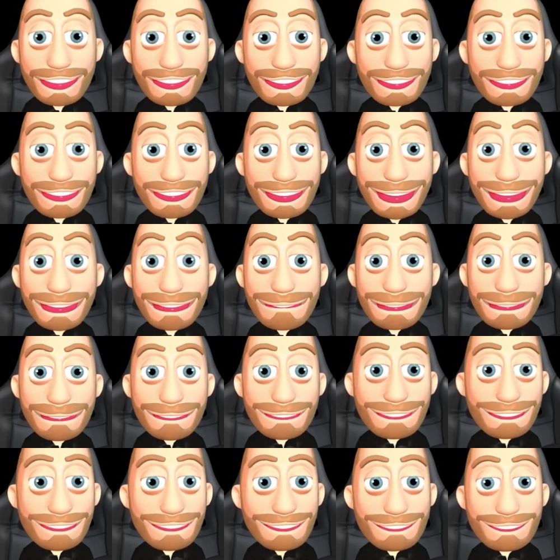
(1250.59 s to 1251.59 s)
happy
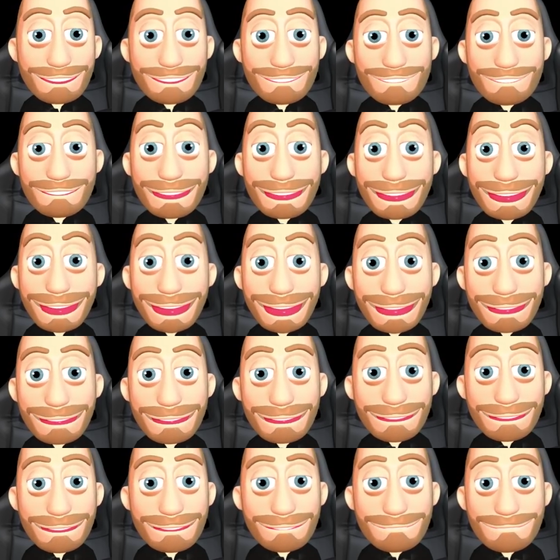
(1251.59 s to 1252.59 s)
that we've got
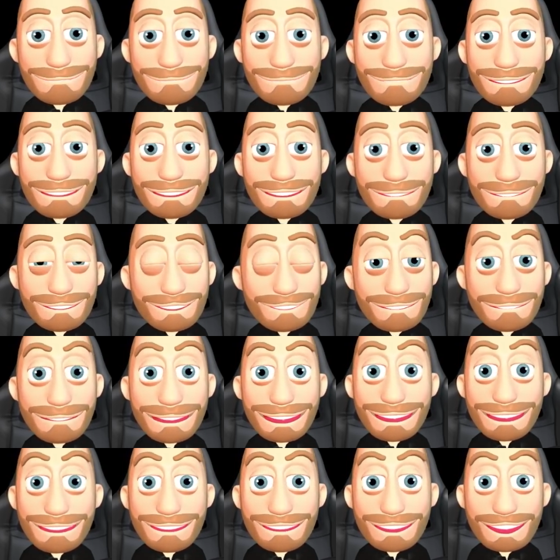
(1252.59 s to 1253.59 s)
this ready to
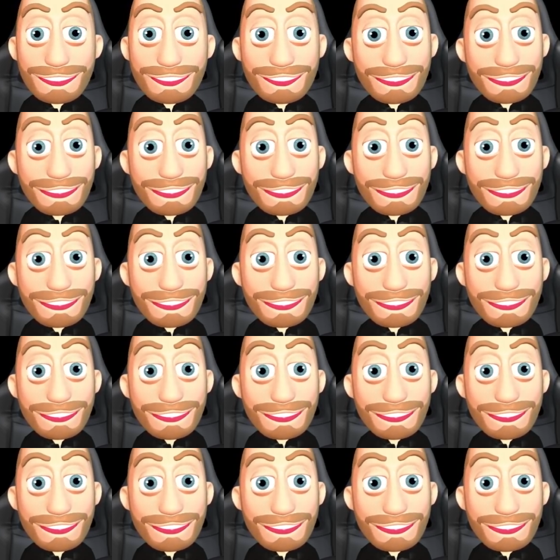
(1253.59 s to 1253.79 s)
go.